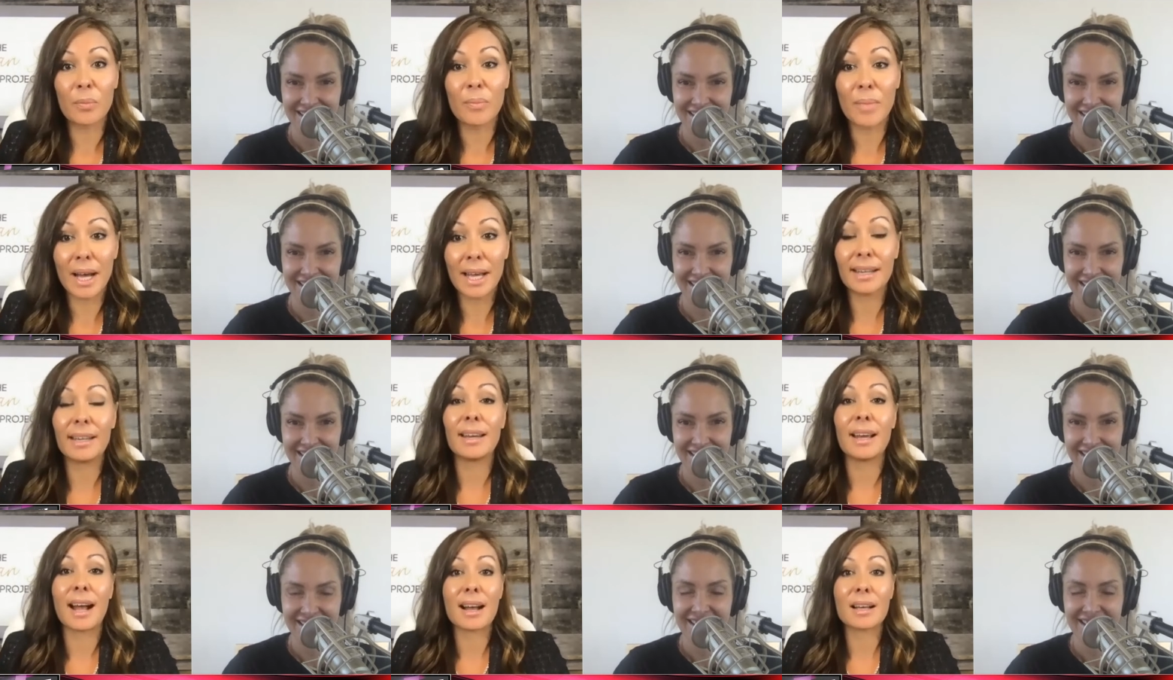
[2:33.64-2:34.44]

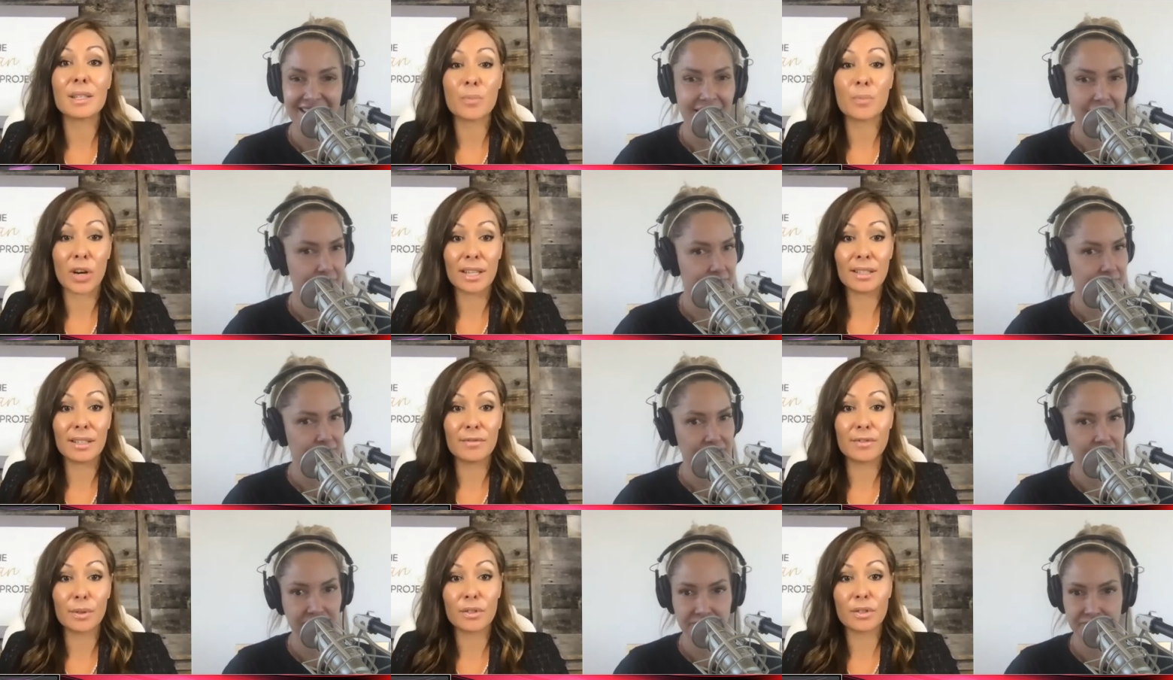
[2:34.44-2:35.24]
Speaker 1: money as brand
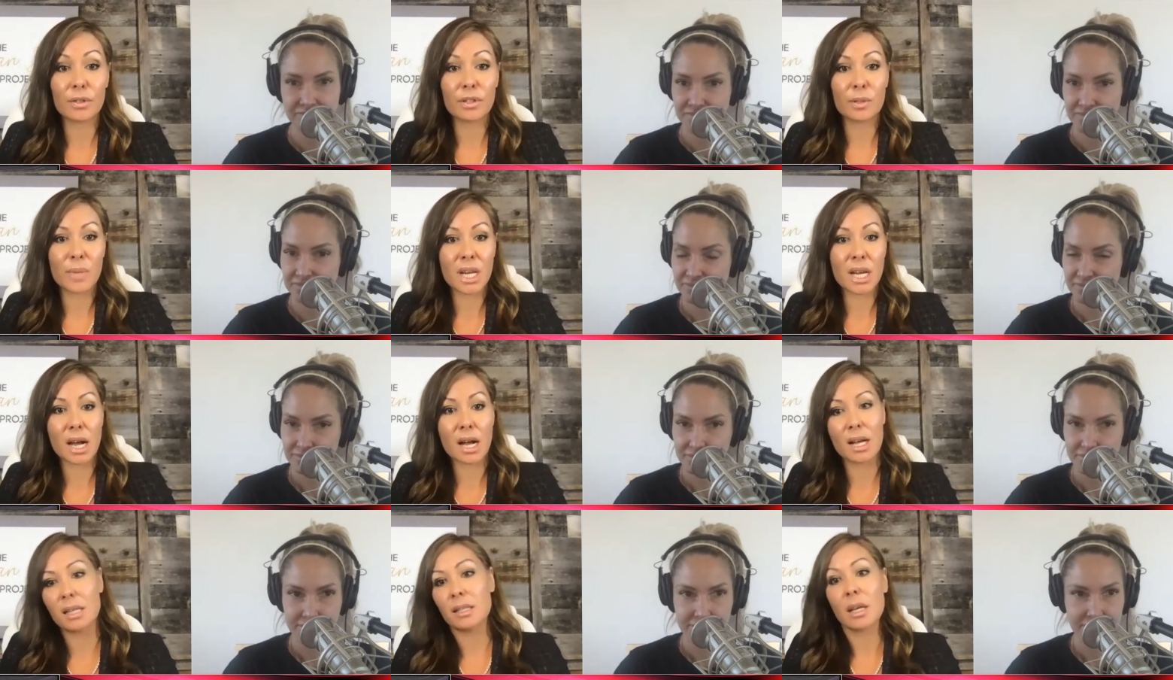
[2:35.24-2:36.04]
influencers
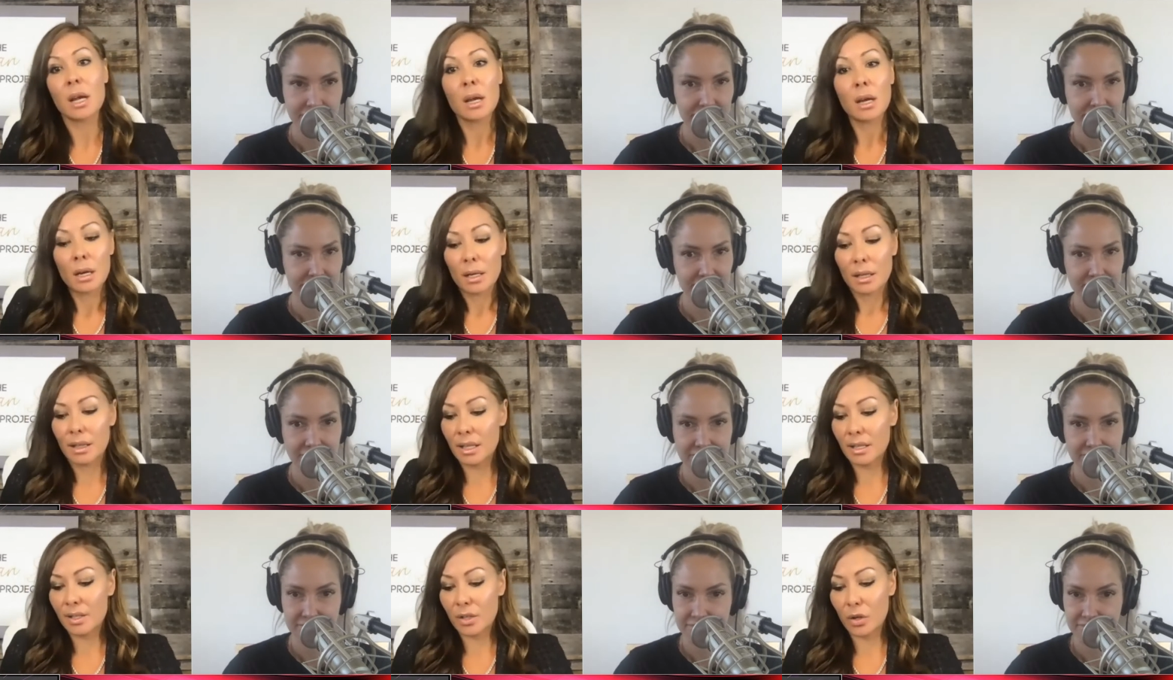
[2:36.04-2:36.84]
because
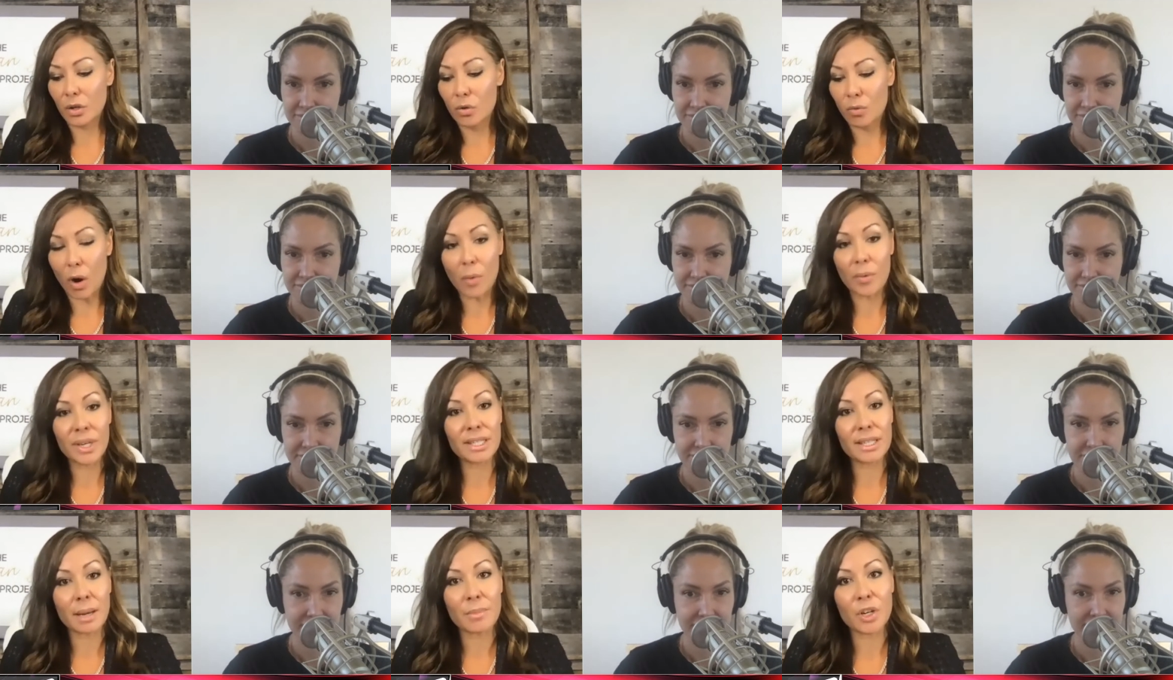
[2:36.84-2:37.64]
this
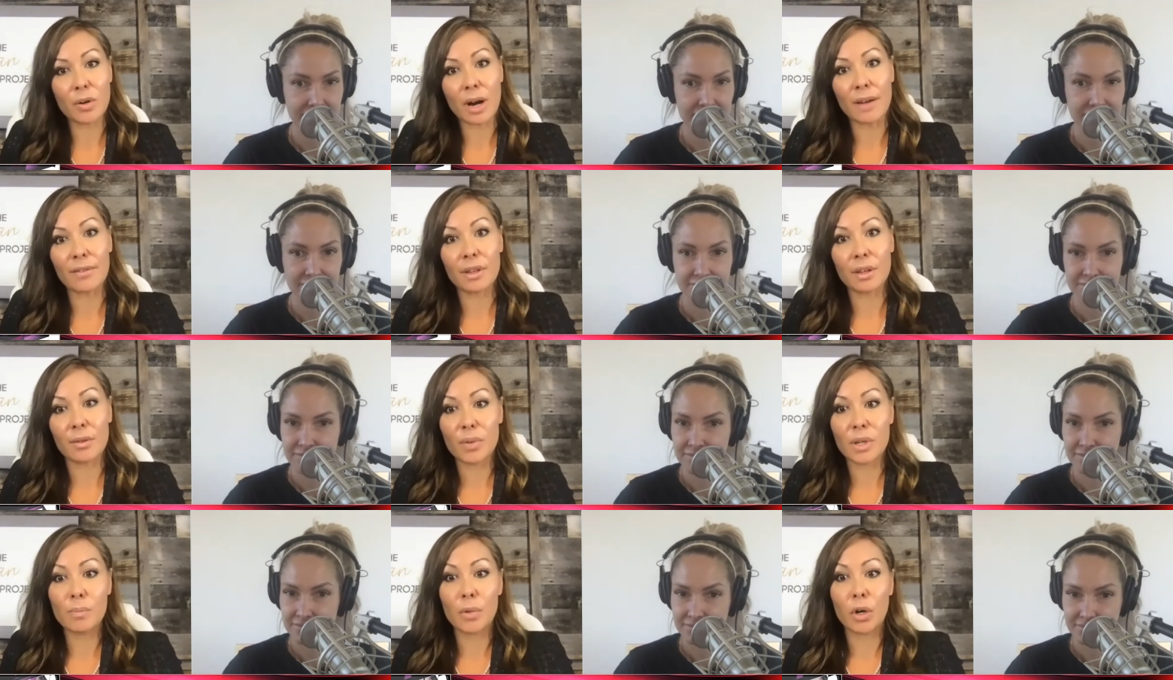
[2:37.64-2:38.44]
growing demographic
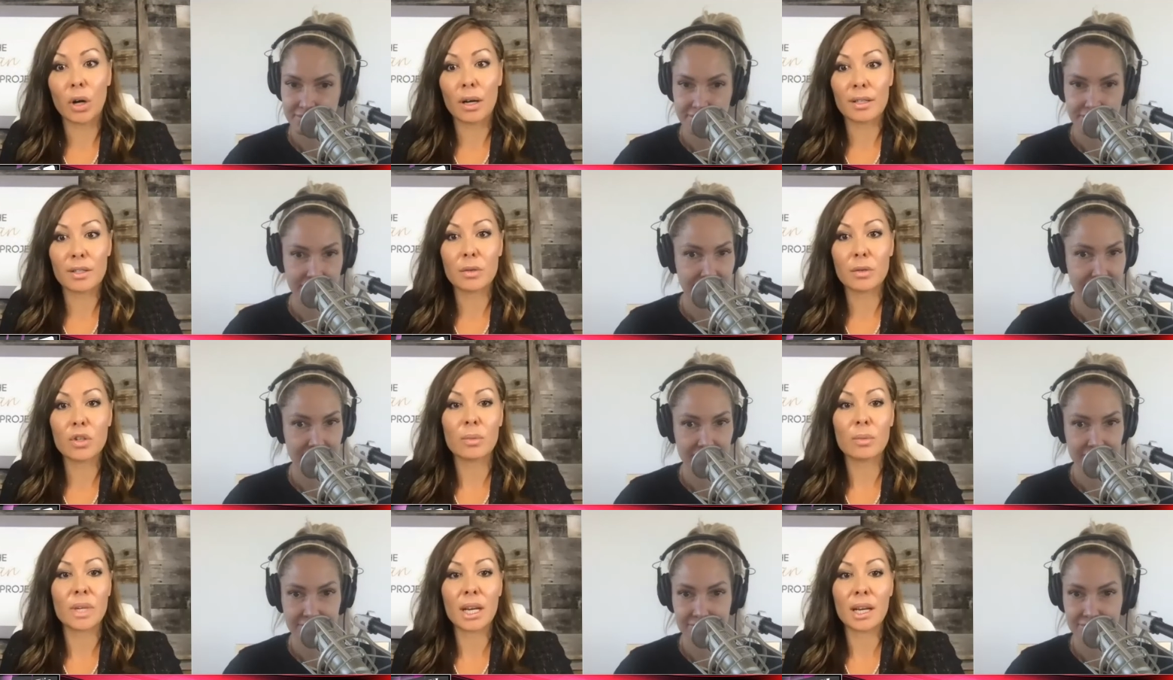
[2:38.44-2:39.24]
of people on
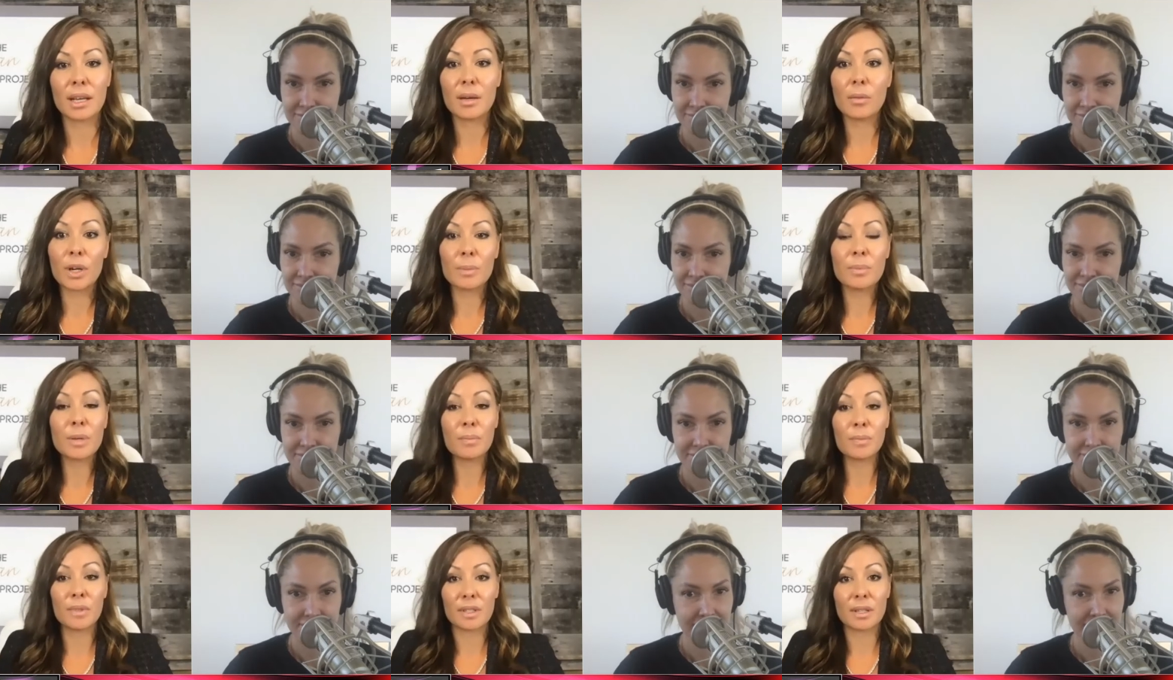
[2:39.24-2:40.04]
social media, they want to
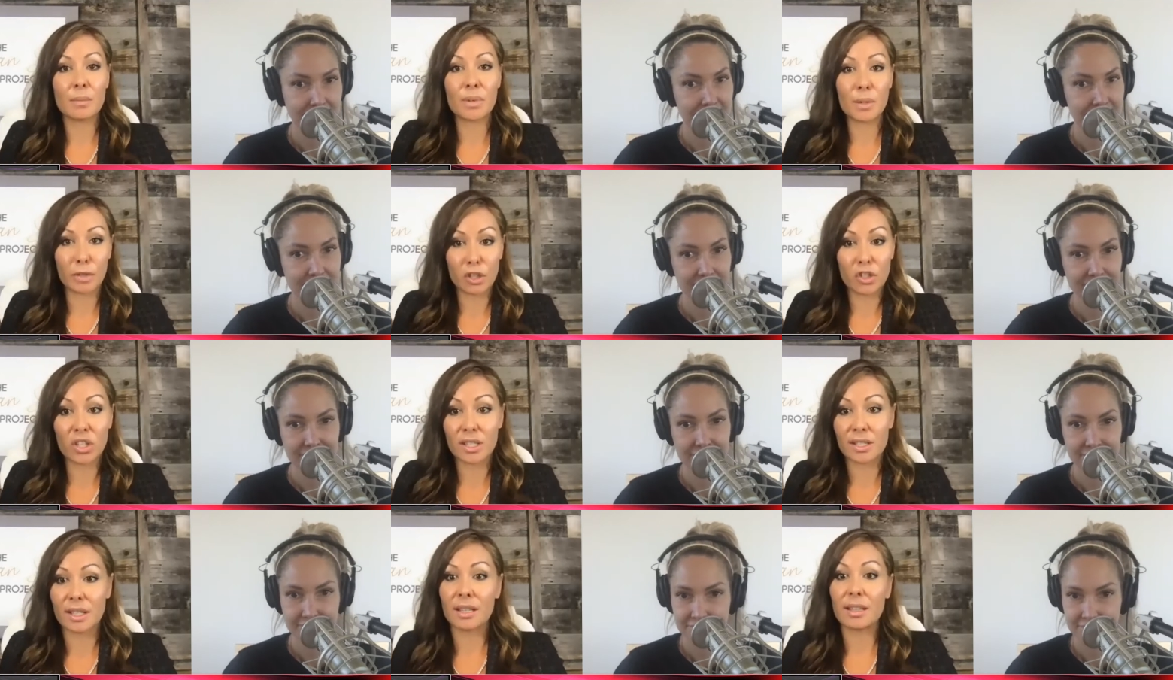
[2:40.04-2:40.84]
pe- see people
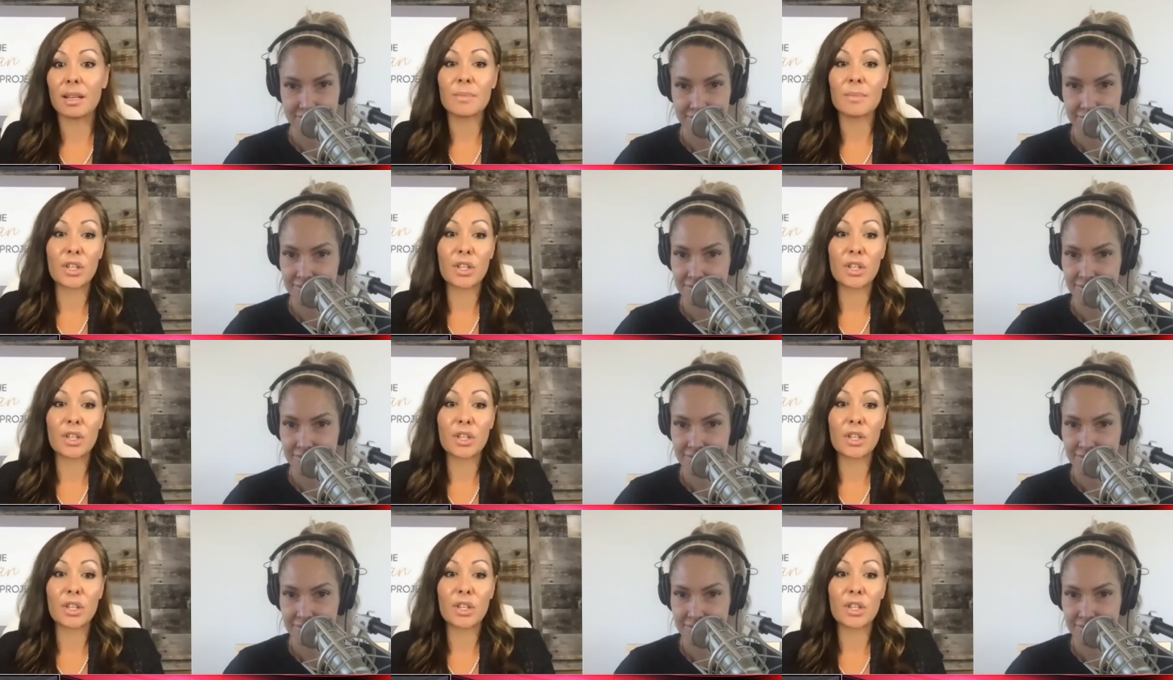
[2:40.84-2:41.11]
just like them.